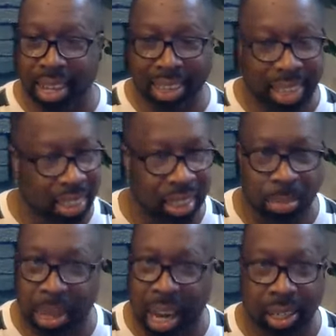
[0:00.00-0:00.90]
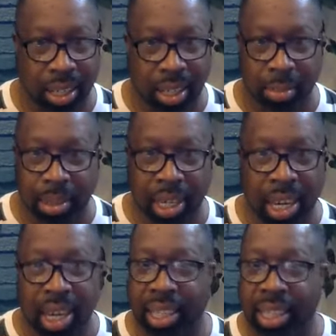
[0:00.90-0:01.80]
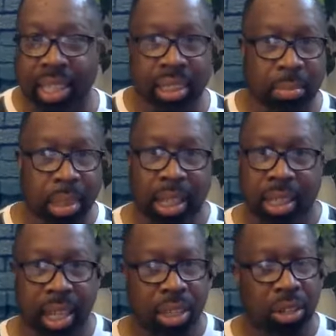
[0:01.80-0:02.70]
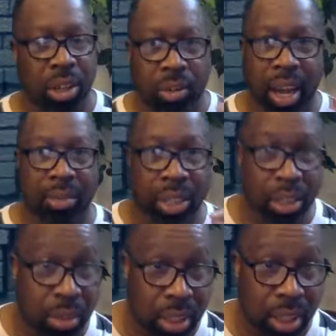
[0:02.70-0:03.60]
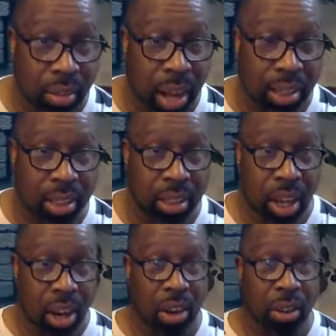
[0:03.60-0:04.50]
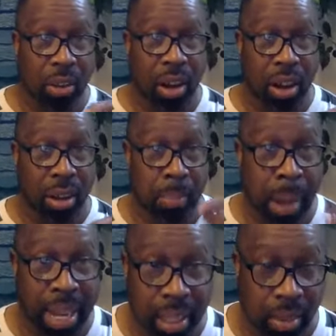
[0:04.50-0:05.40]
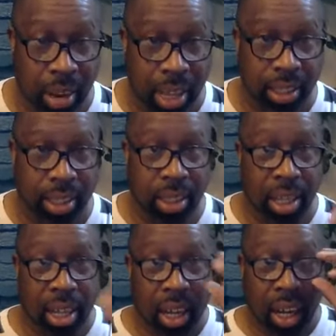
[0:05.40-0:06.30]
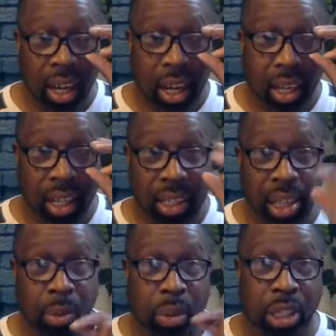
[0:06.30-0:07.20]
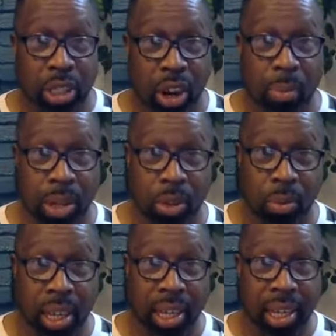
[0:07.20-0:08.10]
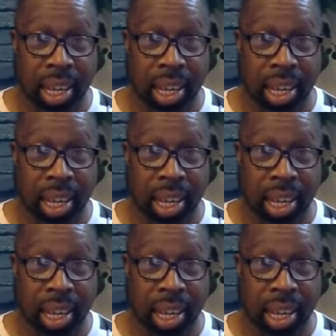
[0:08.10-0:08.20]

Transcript: This has been our dilemma. It doesn't mean that you don't have the strength to wrestle or the, or the might to wrestle uh, uh, that will determine your win.